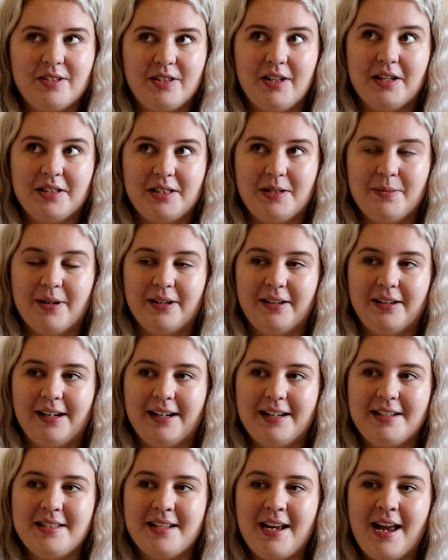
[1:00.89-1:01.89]
it's 31
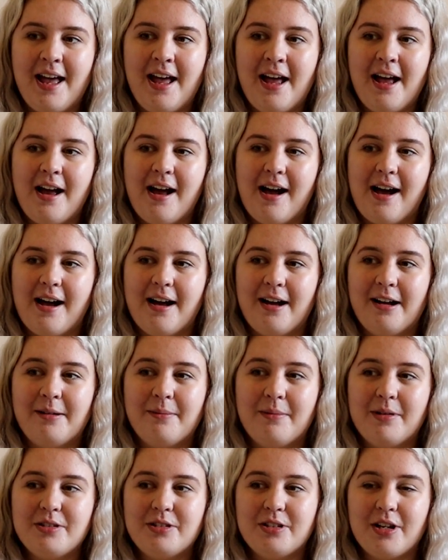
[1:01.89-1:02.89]
days.
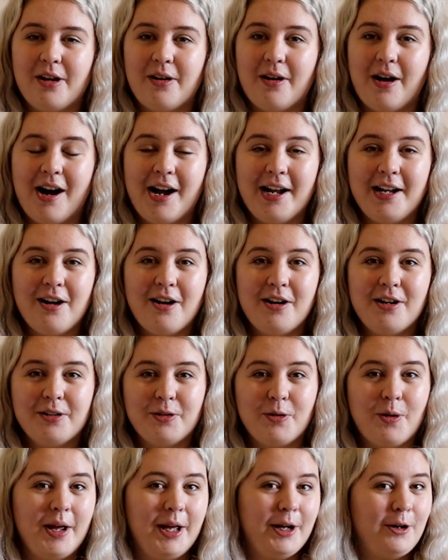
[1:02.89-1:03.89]
So I
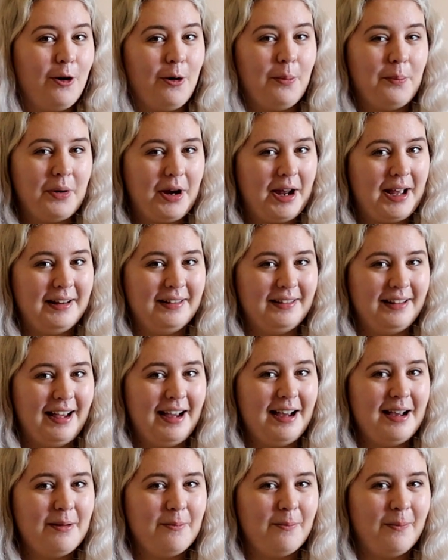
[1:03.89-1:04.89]
can't quite comprehend
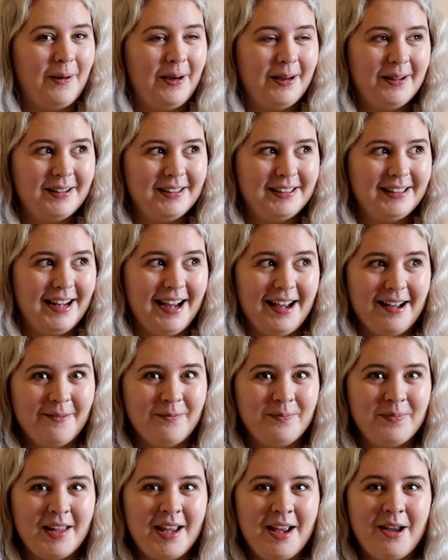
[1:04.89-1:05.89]
that, but yeah,
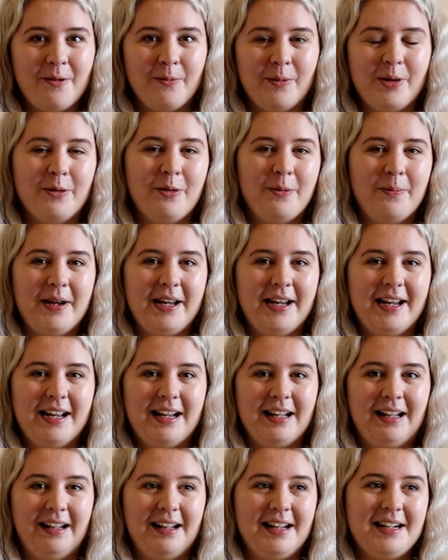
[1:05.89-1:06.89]
we will
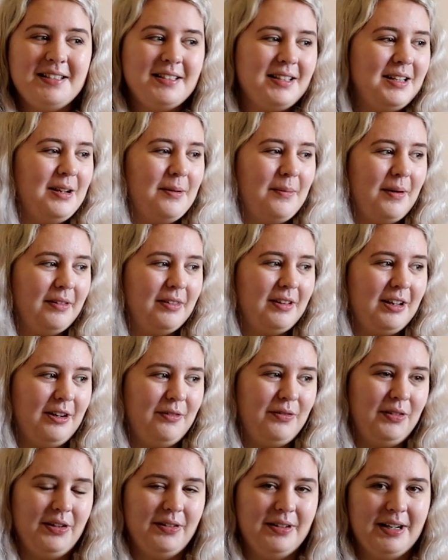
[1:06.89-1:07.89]
be less than a month in
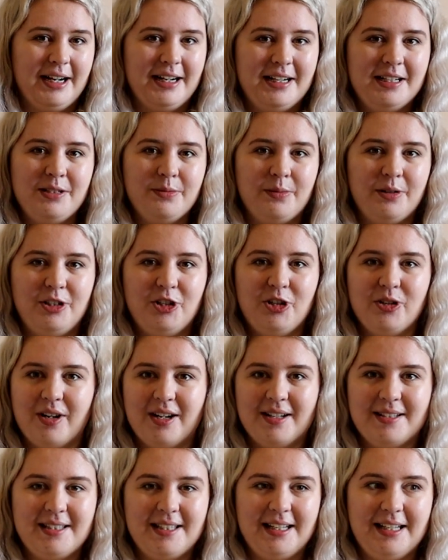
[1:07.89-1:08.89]
a few days. When you
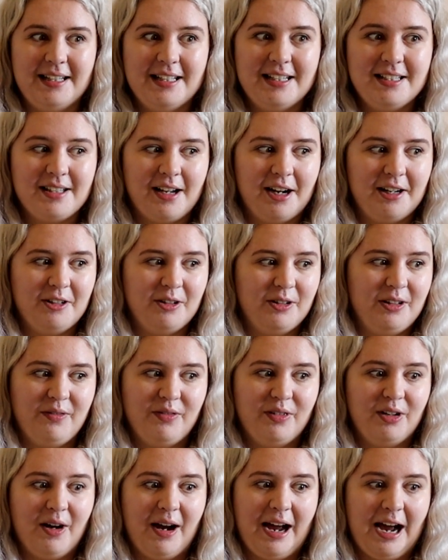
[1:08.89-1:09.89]
guys see this, I don't
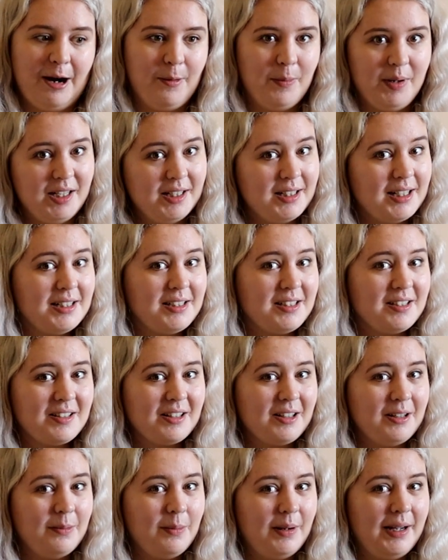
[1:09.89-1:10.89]
even know how many days it's
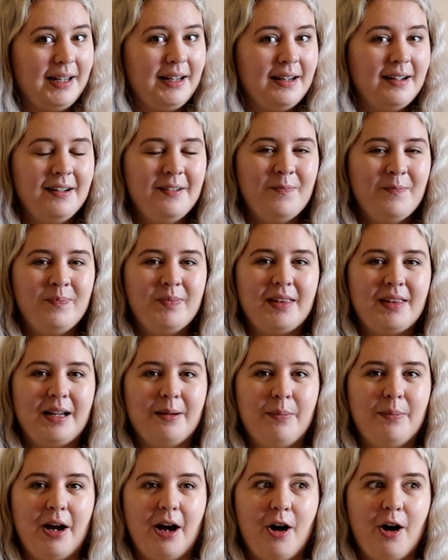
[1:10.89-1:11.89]
going to be,
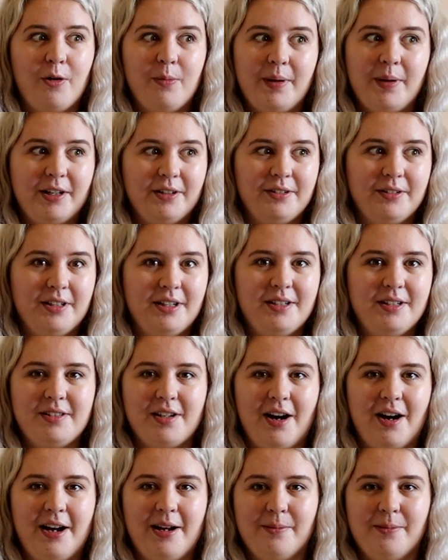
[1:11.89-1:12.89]
but oh my goodness,
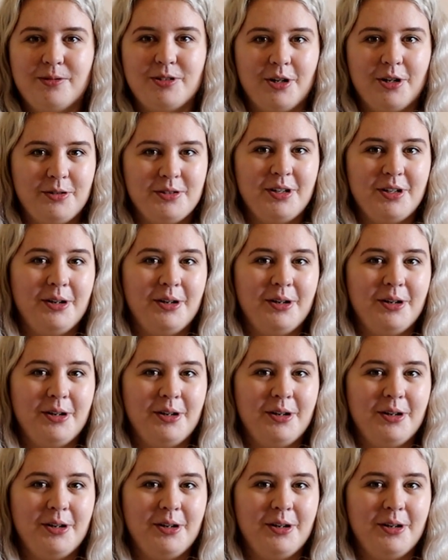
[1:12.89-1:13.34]
I am so